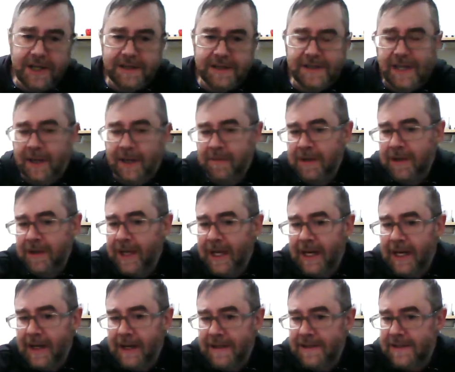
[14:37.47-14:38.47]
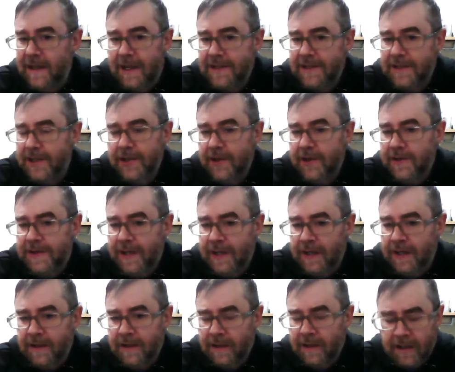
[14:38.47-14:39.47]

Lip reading: emulated. It's not just using